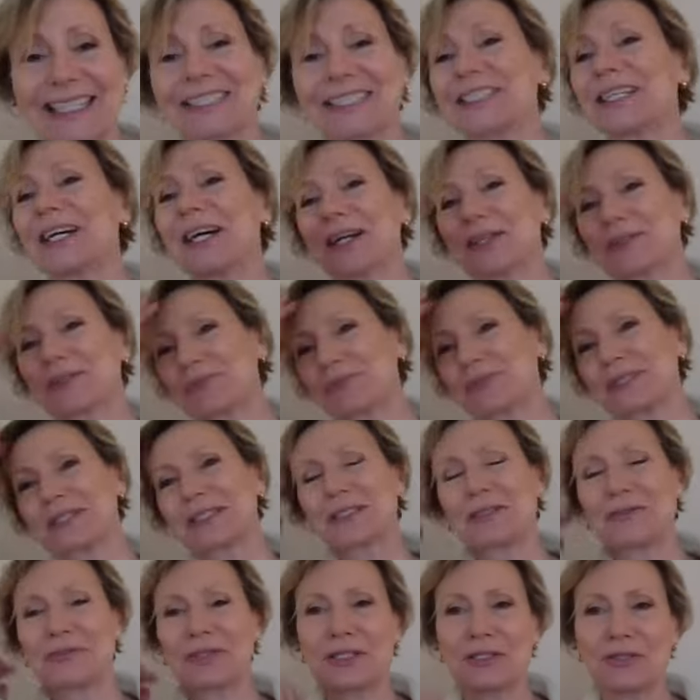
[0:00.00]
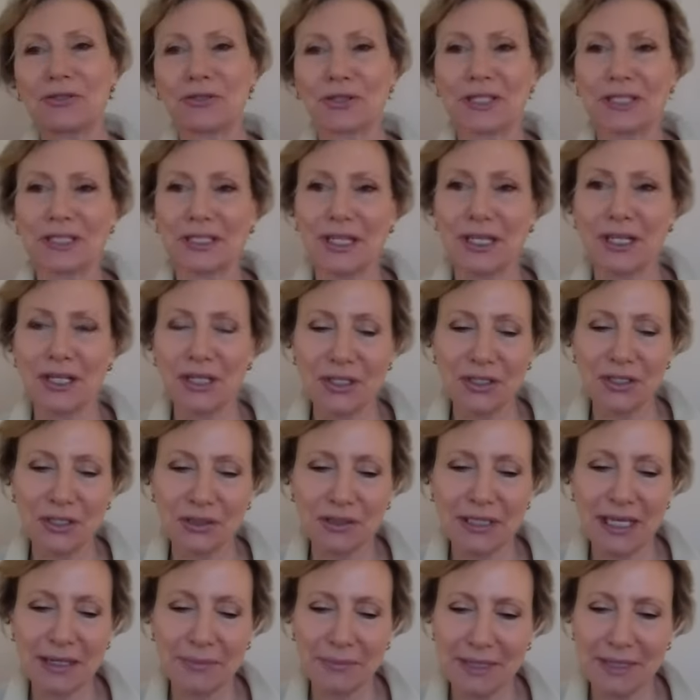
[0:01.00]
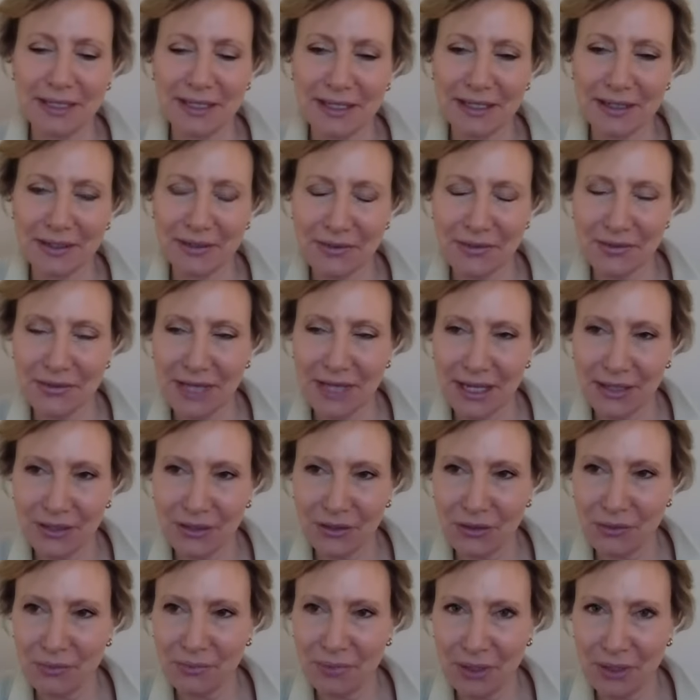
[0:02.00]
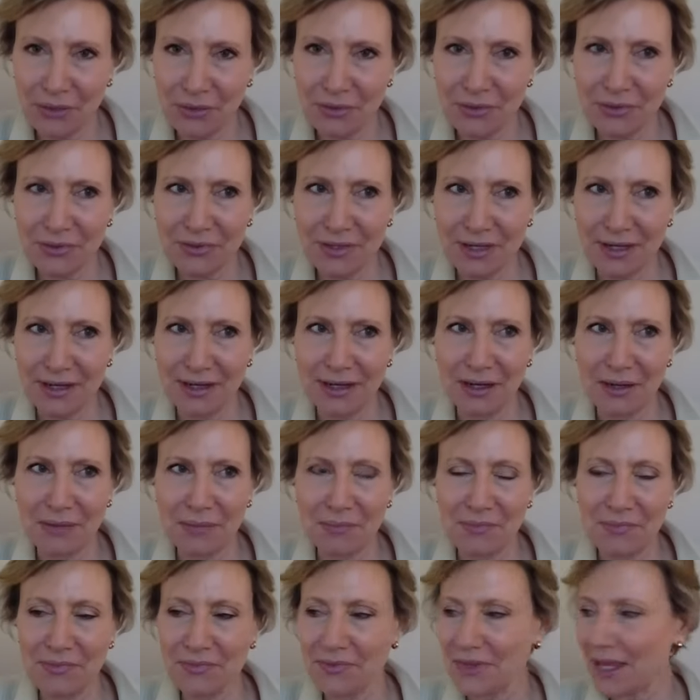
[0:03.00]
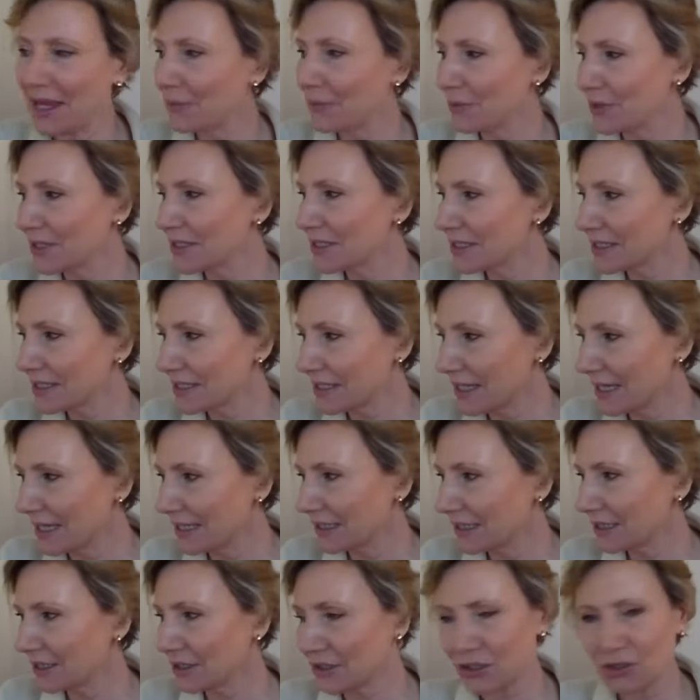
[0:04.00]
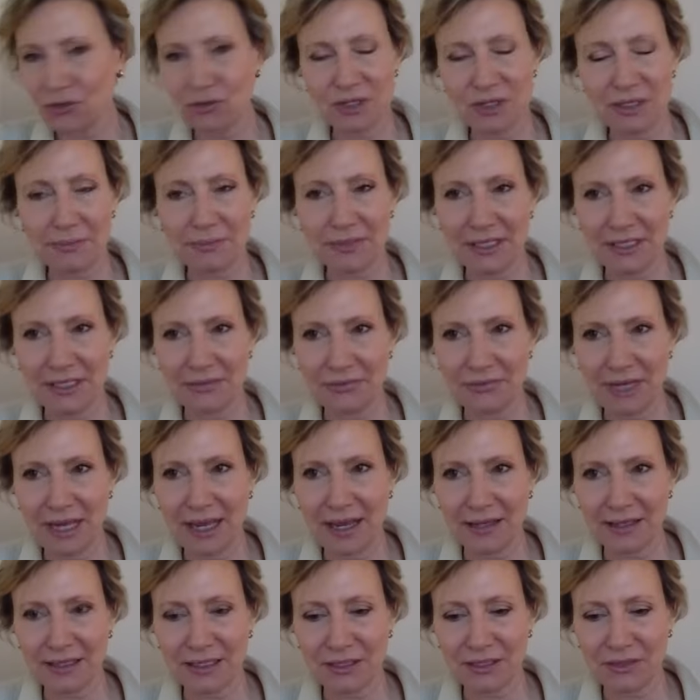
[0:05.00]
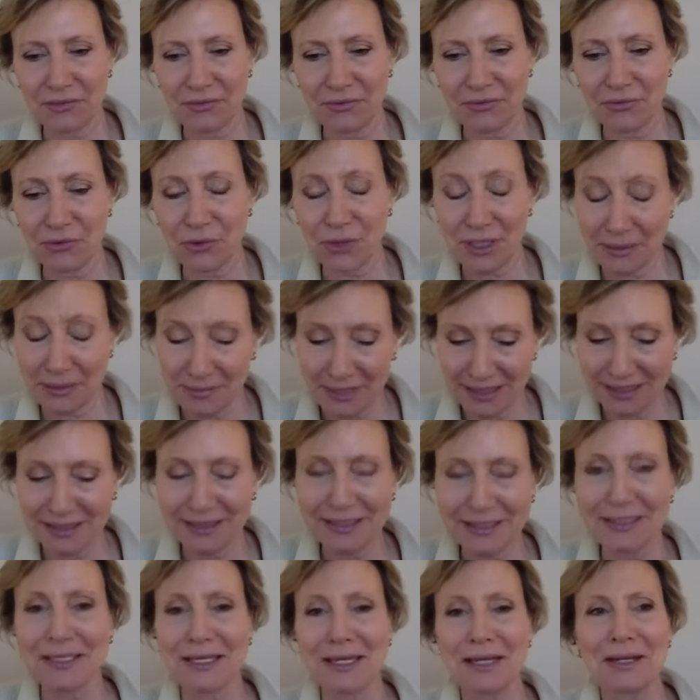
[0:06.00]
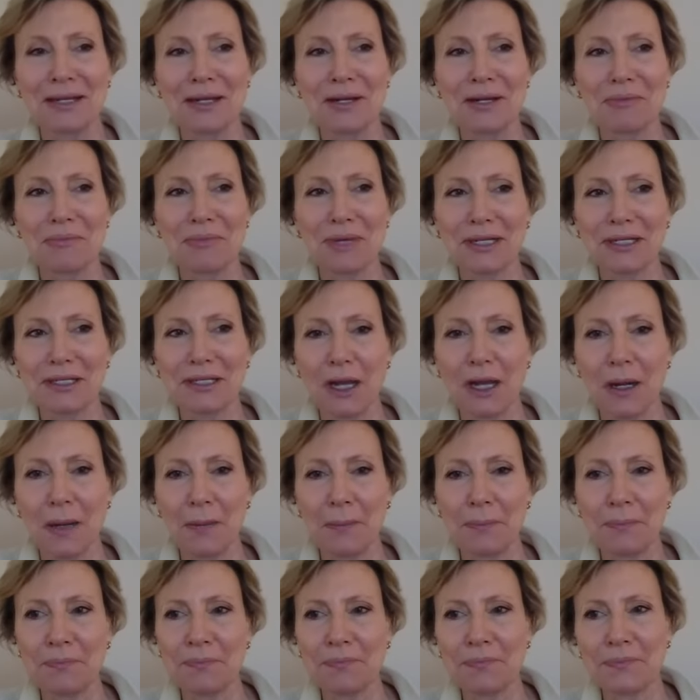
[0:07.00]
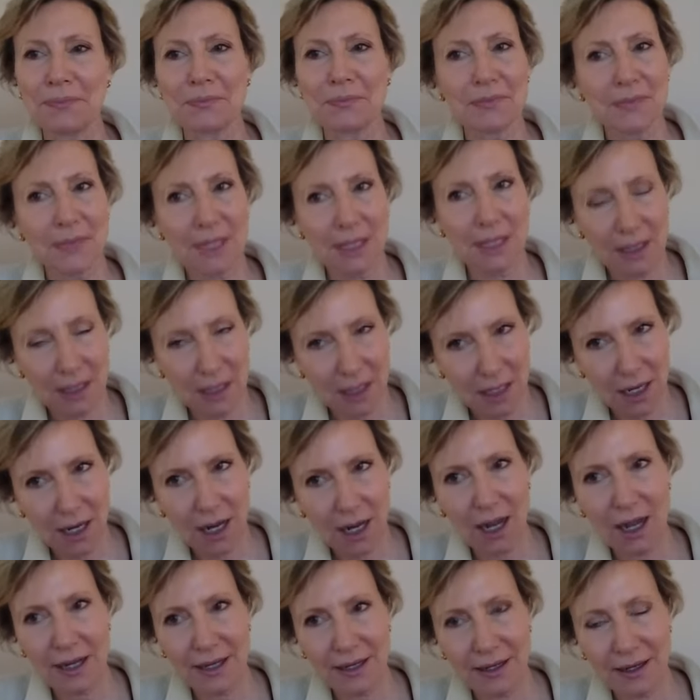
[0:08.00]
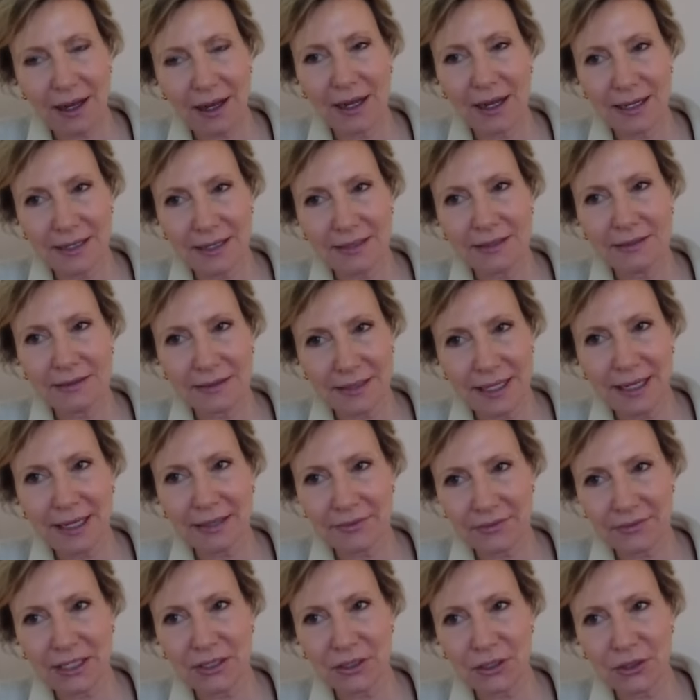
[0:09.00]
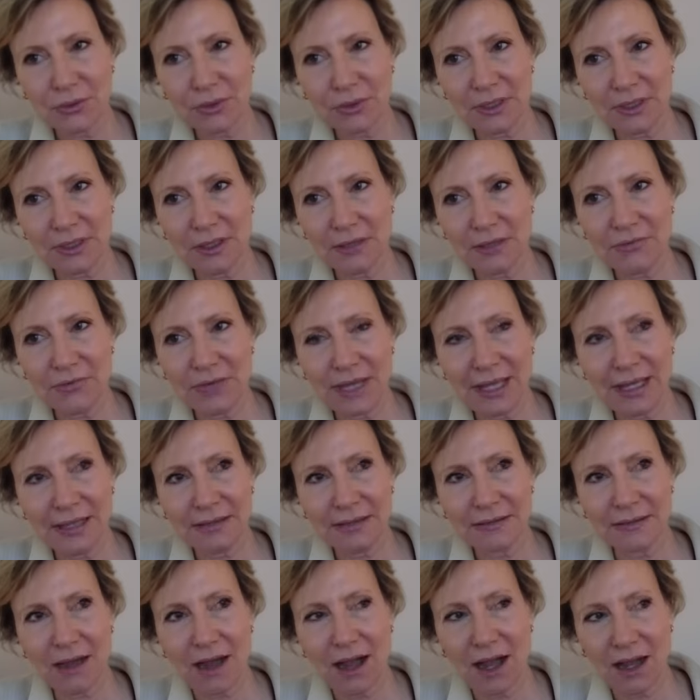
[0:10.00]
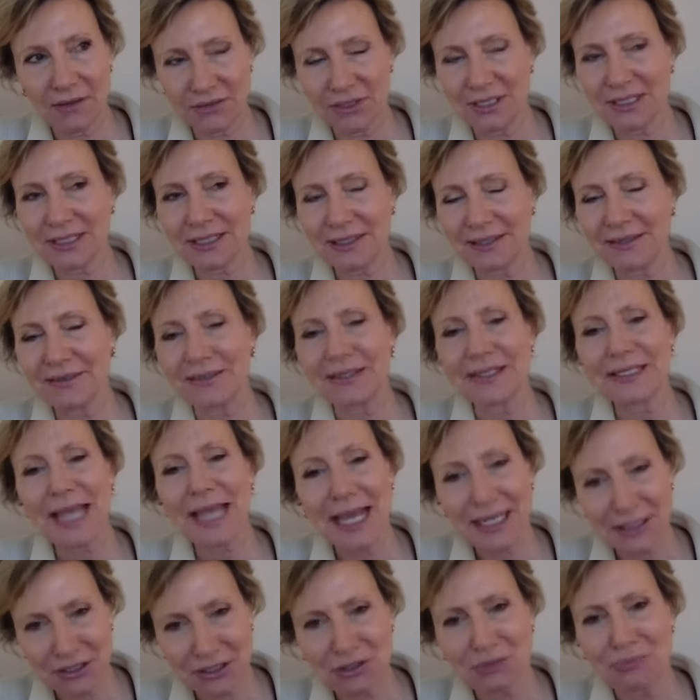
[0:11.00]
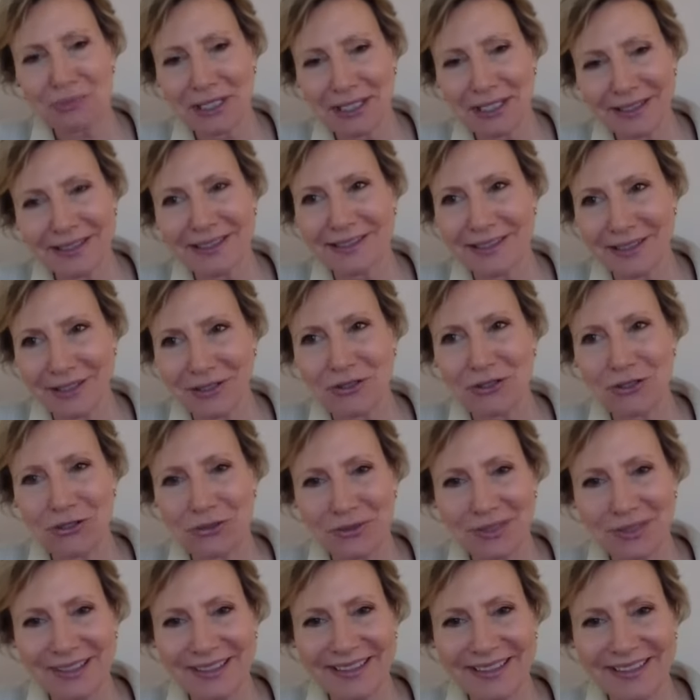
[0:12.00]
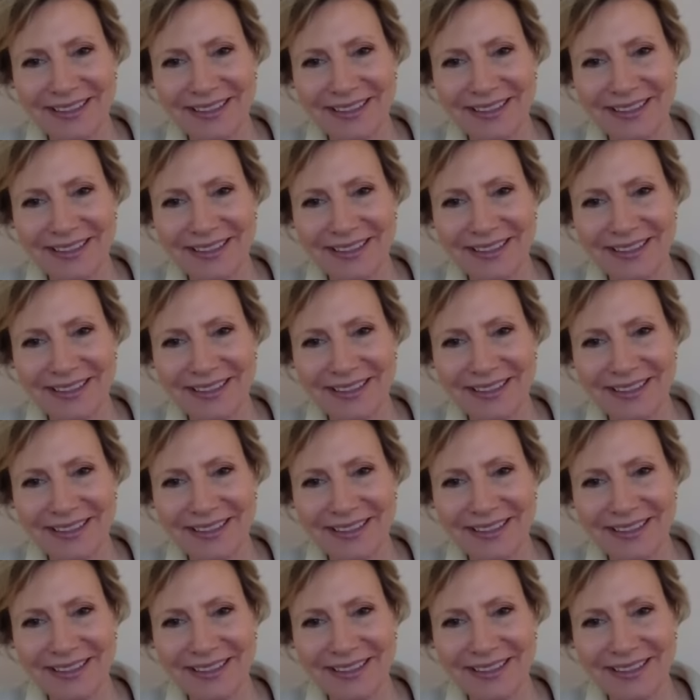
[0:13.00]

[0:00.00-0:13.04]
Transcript: then conflict of interest. So let me thank you both. Um, that was an extremely fast 40 minutes, but um, I, I can't thank you enough. And obviously, this has to be continued.